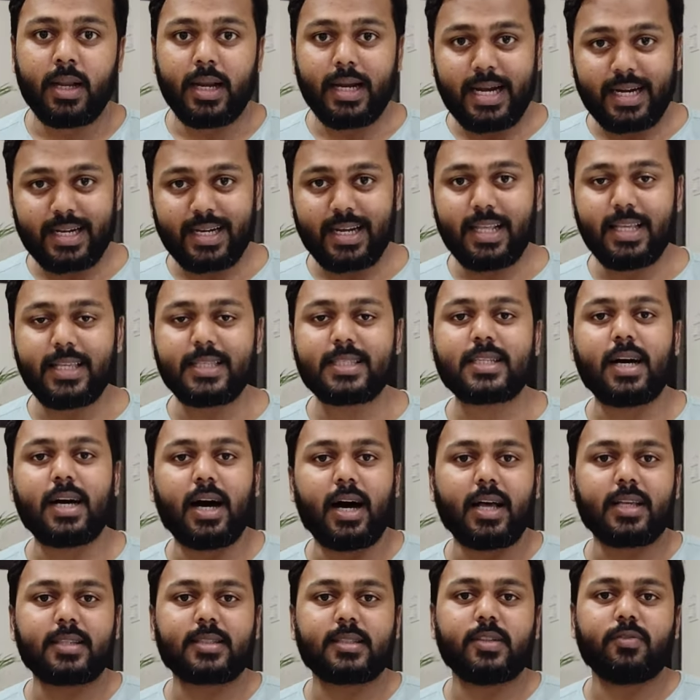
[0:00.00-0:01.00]
and at least
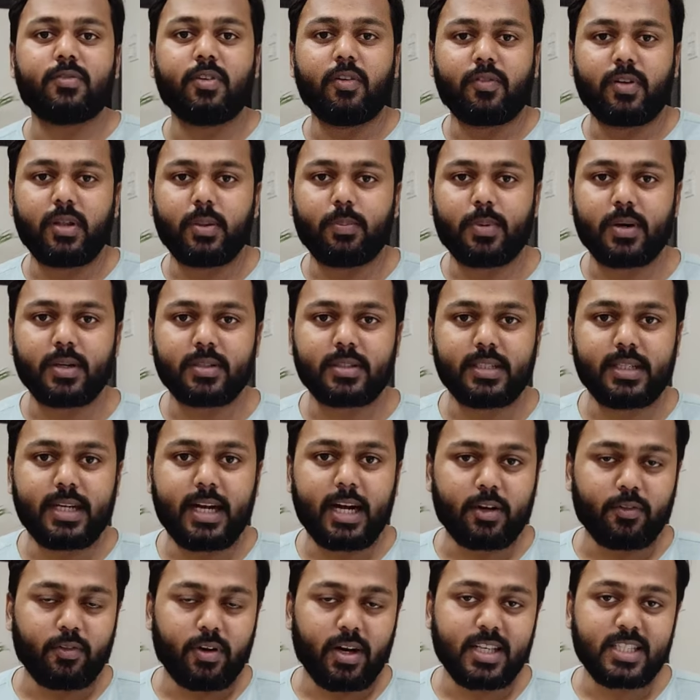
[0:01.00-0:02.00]
ask the
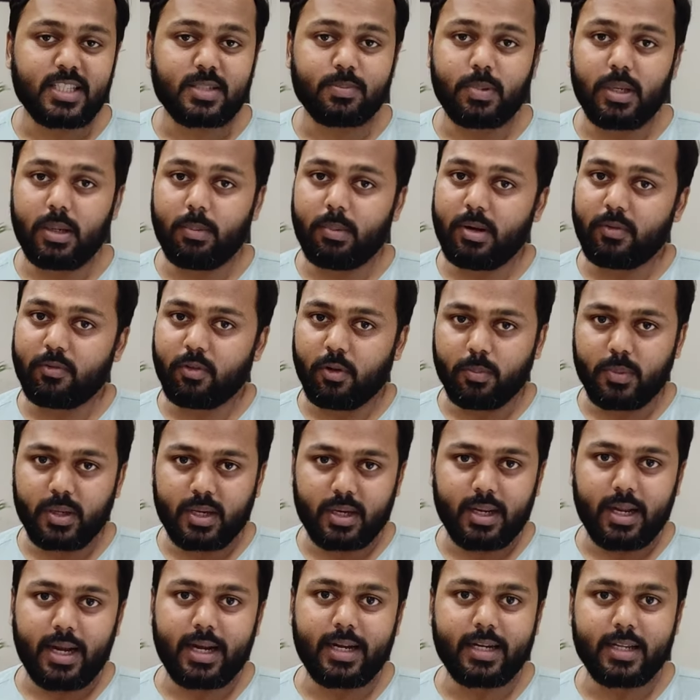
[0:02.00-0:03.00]
50% advance payment from
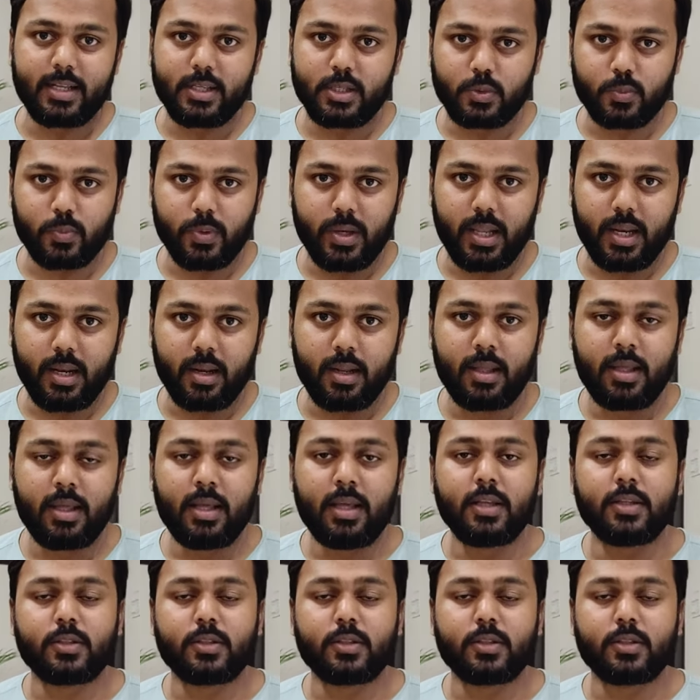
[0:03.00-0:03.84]
the client as well.